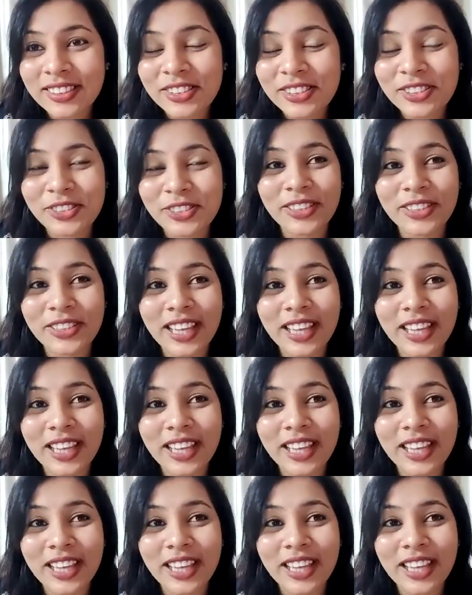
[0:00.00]
to get
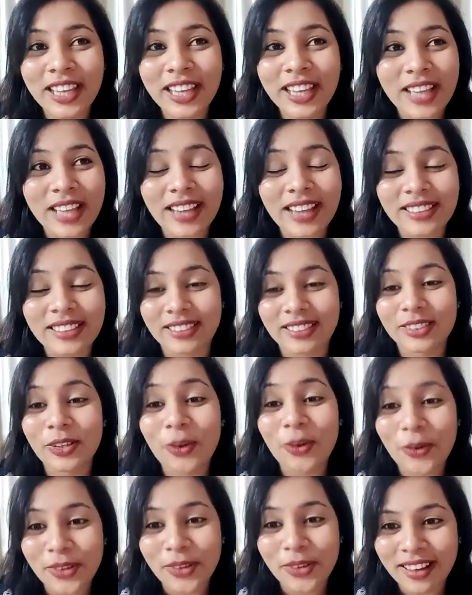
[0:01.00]
into that
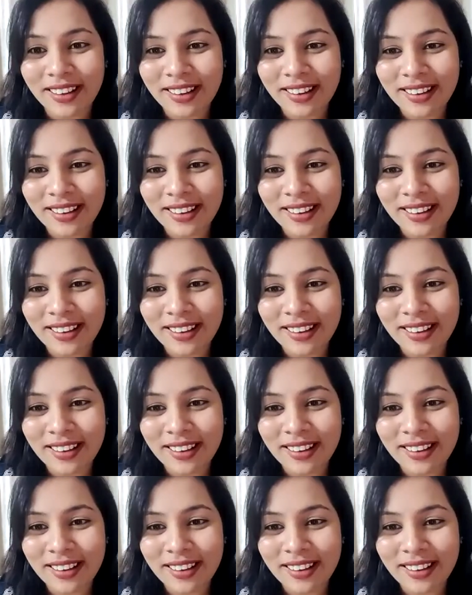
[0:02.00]
quota.